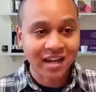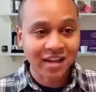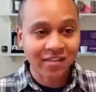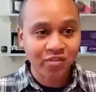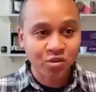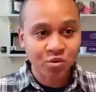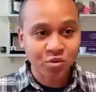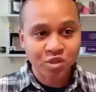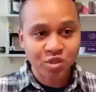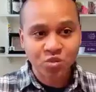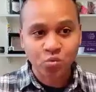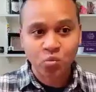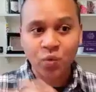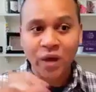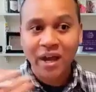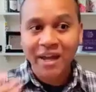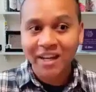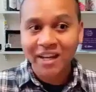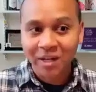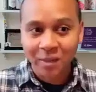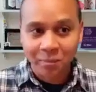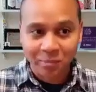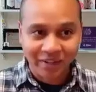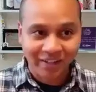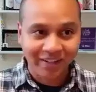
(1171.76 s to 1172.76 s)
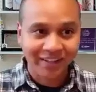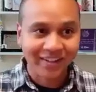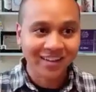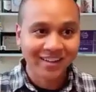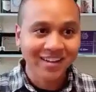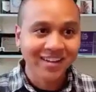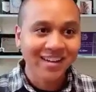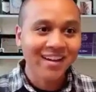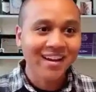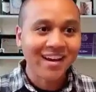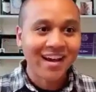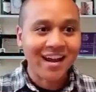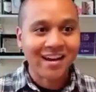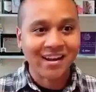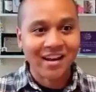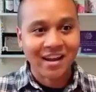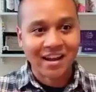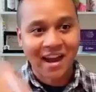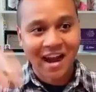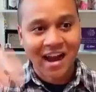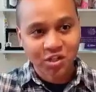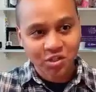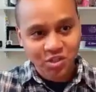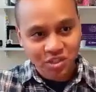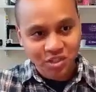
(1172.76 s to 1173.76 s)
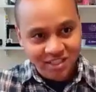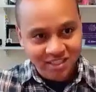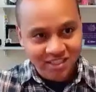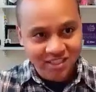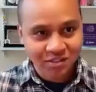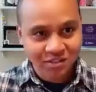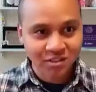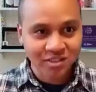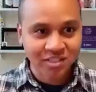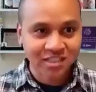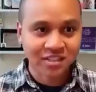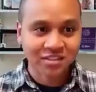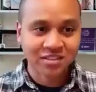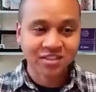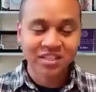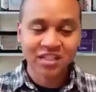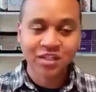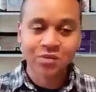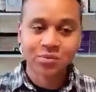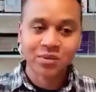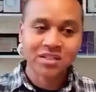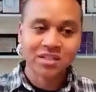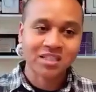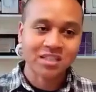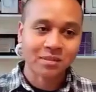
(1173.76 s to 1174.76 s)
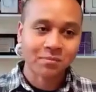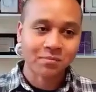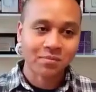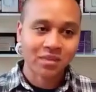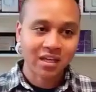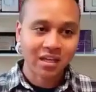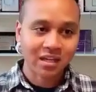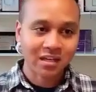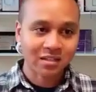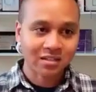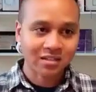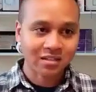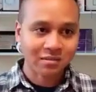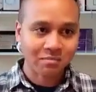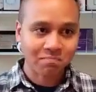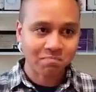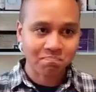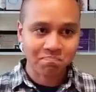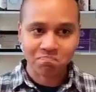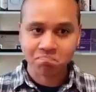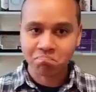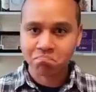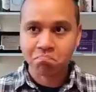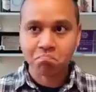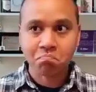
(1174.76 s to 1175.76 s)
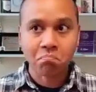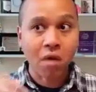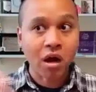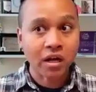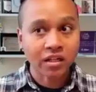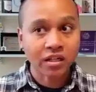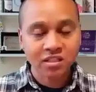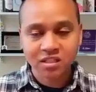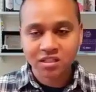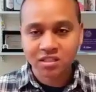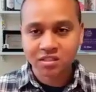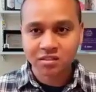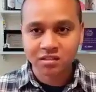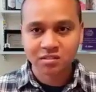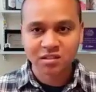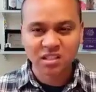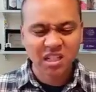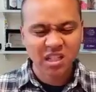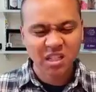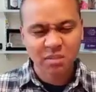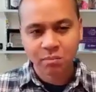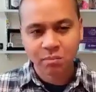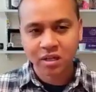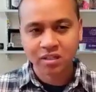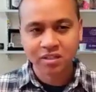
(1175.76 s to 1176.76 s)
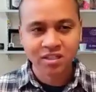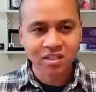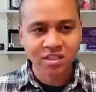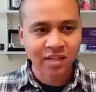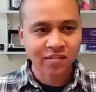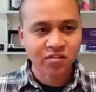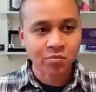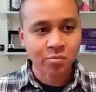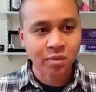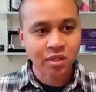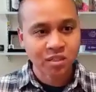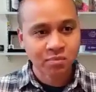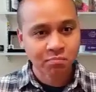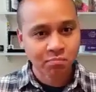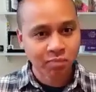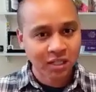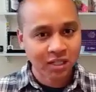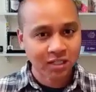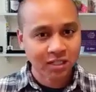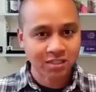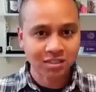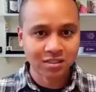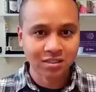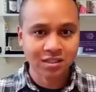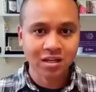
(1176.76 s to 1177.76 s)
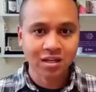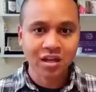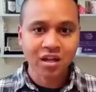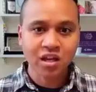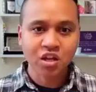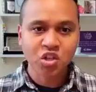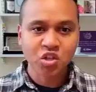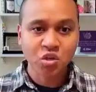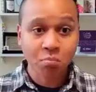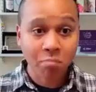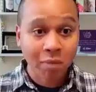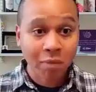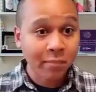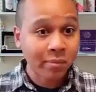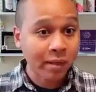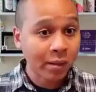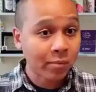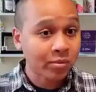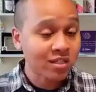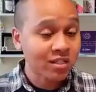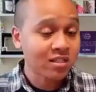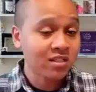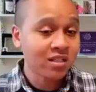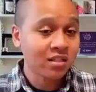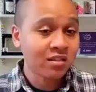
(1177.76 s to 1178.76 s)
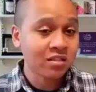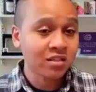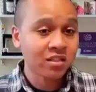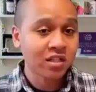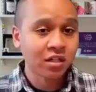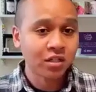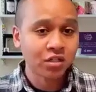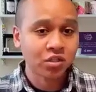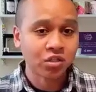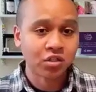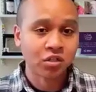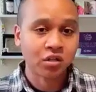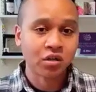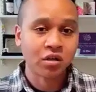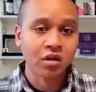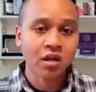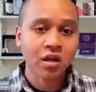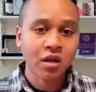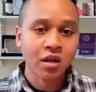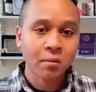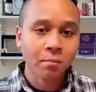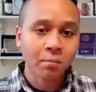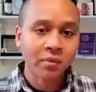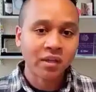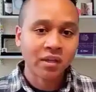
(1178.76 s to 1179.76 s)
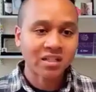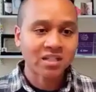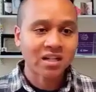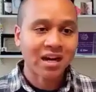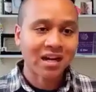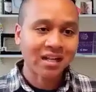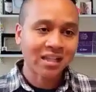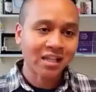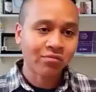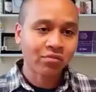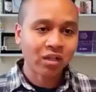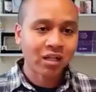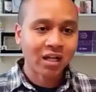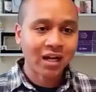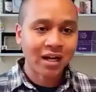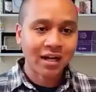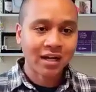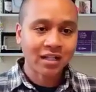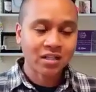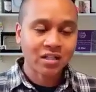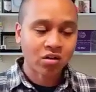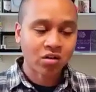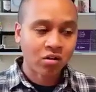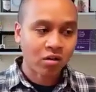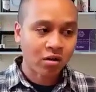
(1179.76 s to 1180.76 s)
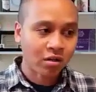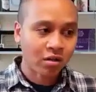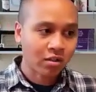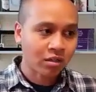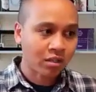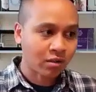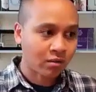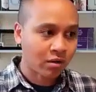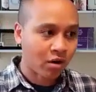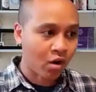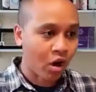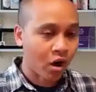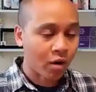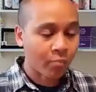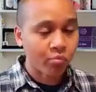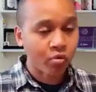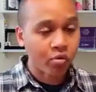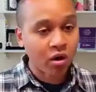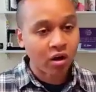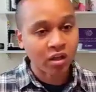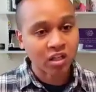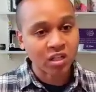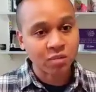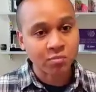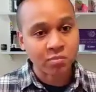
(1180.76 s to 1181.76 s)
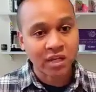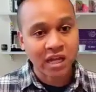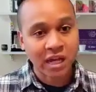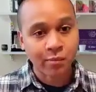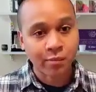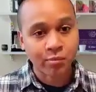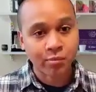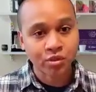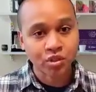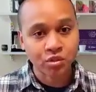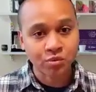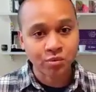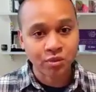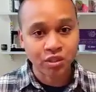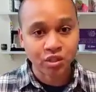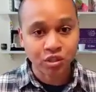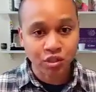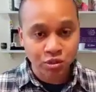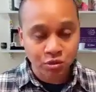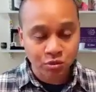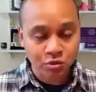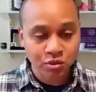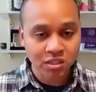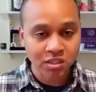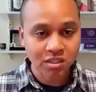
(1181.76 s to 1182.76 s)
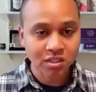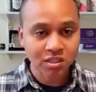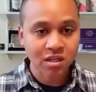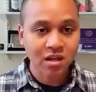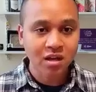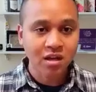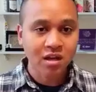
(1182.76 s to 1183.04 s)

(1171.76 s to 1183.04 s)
if you just waited a bit and like actually single cell sequence some things months, 6 months, 7 months plus, you might be able to see the signature. But that's highly reliant on the CAR product being able to induce